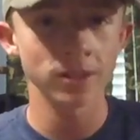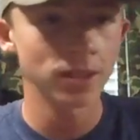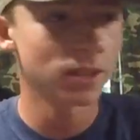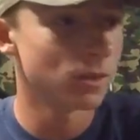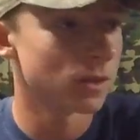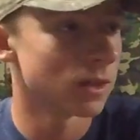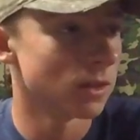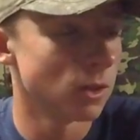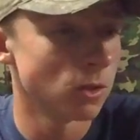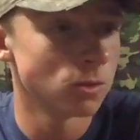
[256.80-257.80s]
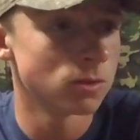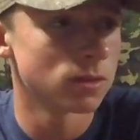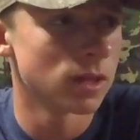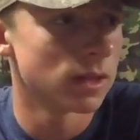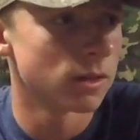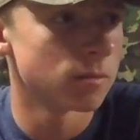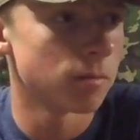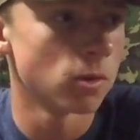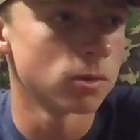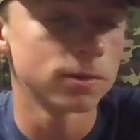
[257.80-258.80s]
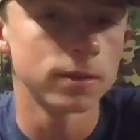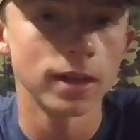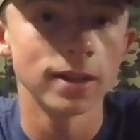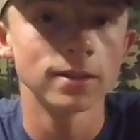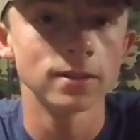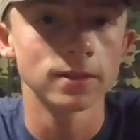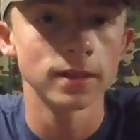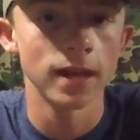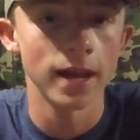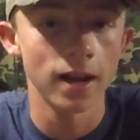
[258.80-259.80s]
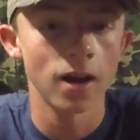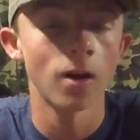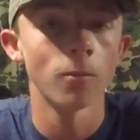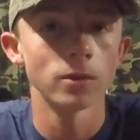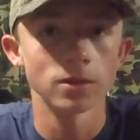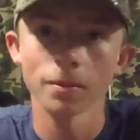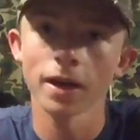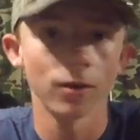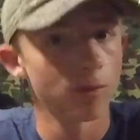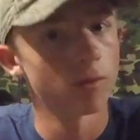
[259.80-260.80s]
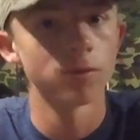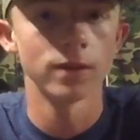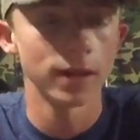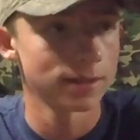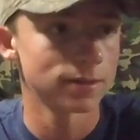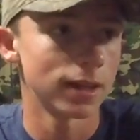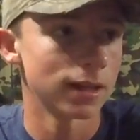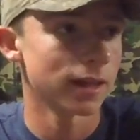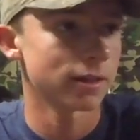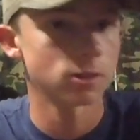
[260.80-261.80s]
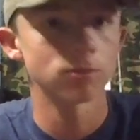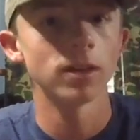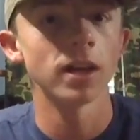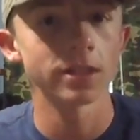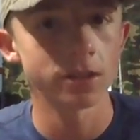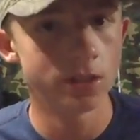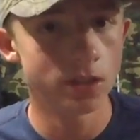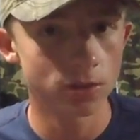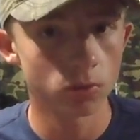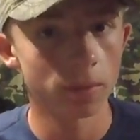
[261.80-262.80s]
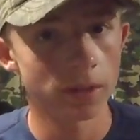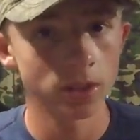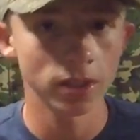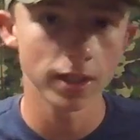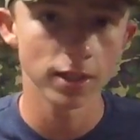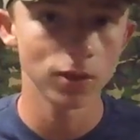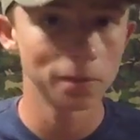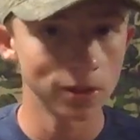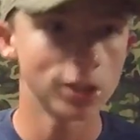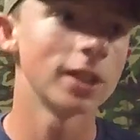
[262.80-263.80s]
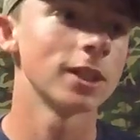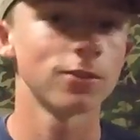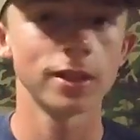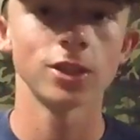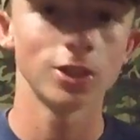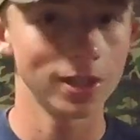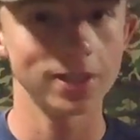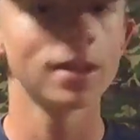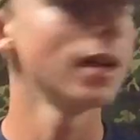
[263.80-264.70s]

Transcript: fishing, you can use, most things come with some kind of a finesse thing. Like there's finesse swimming jigs, flipping jigs, finesse jigs.